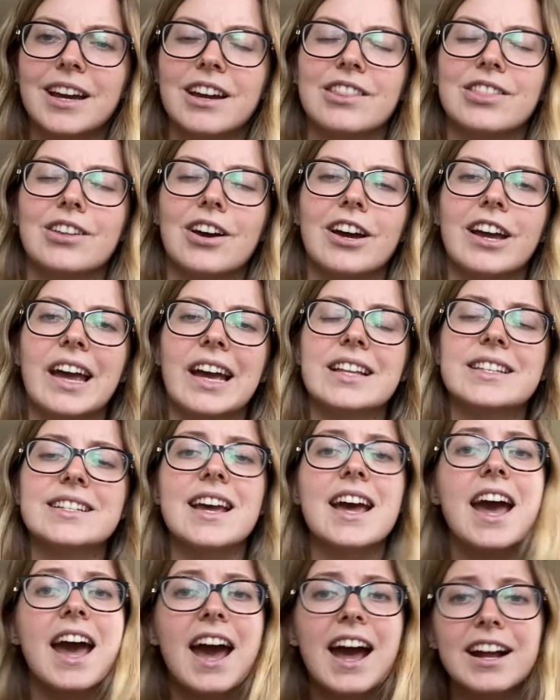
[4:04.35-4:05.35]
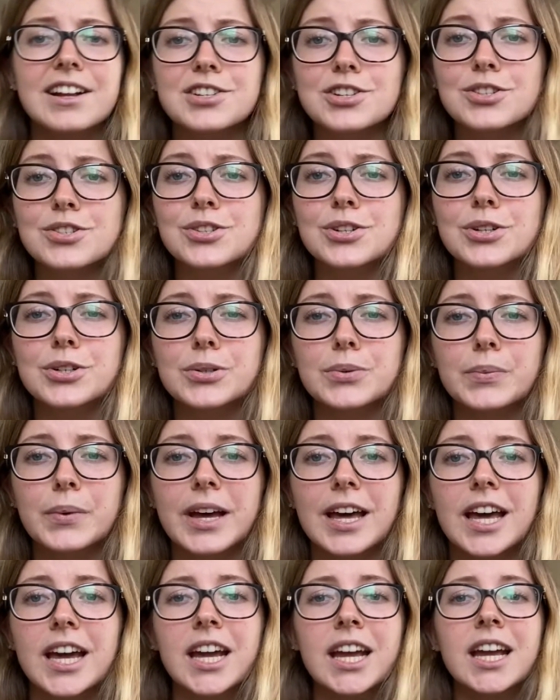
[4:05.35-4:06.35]
I thought I had to act a certain
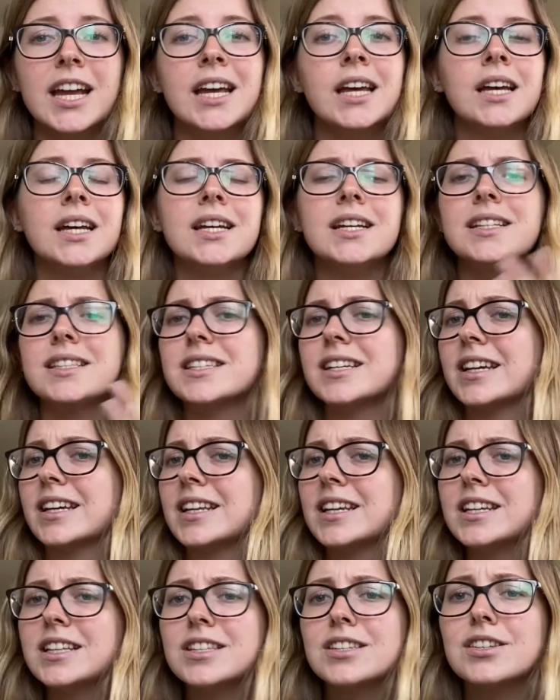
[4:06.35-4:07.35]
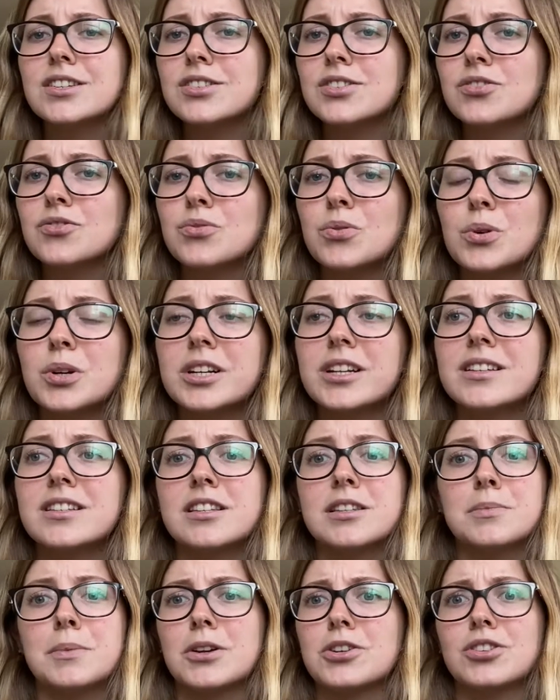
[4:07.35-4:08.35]
way to get into the sororities,
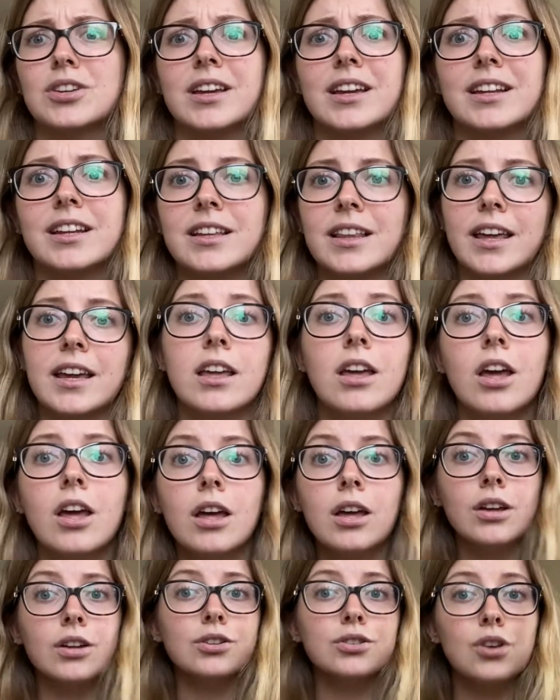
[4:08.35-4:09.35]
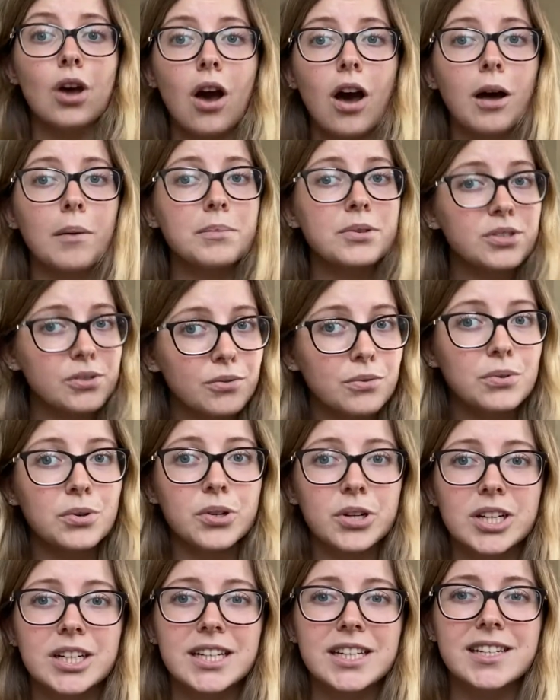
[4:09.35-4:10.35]
especially any like top
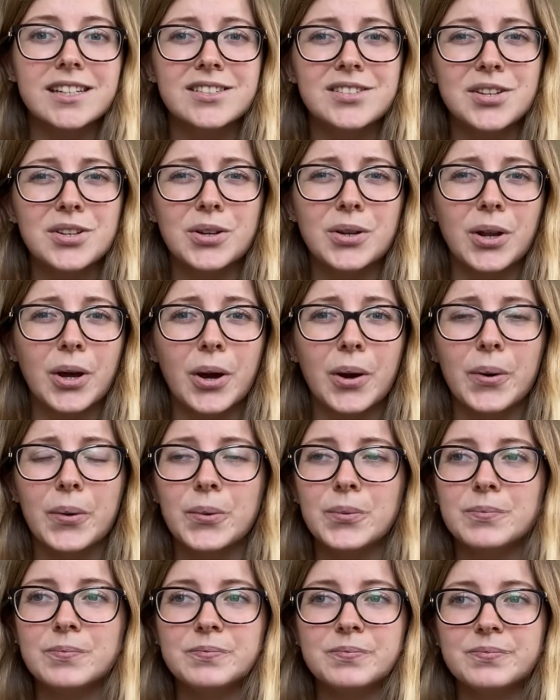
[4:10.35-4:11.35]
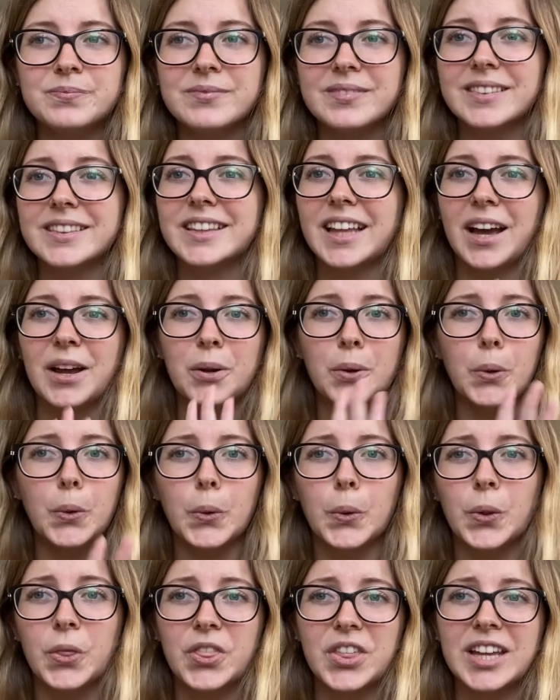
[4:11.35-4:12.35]
sororities, you know, that
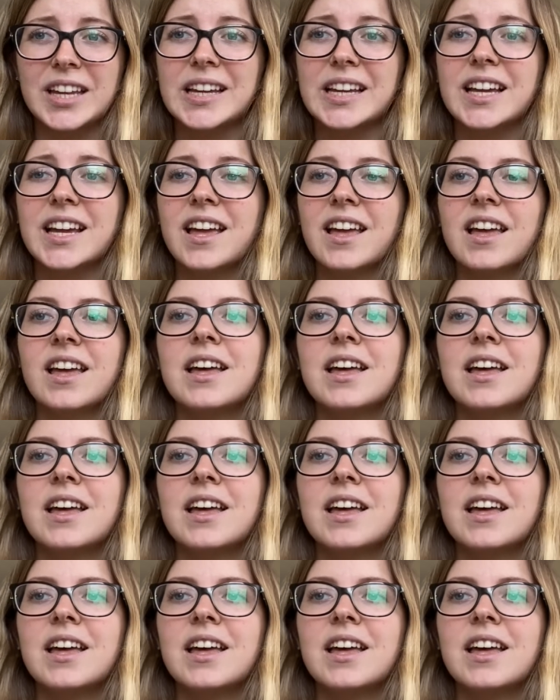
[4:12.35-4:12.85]
whole thing.